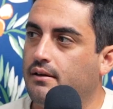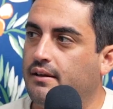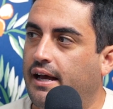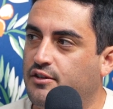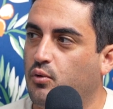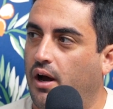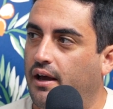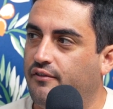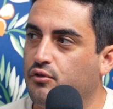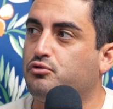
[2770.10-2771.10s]
That's why.
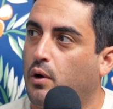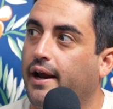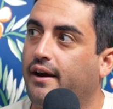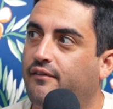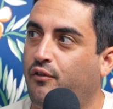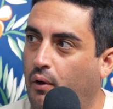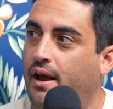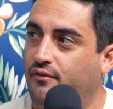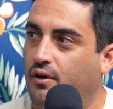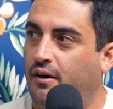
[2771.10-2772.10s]
If you drink
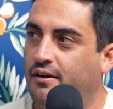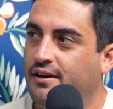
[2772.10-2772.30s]
forever,